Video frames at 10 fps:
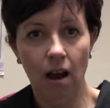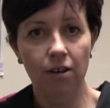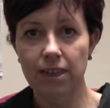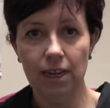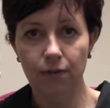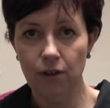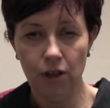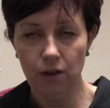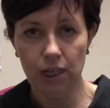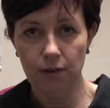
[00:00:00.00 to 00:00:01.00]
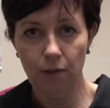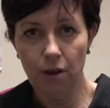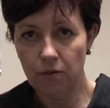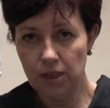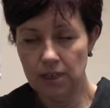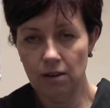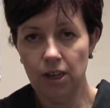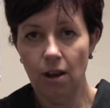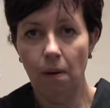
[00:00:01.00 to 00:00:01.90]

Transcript: on a different unit of work, because he's got to go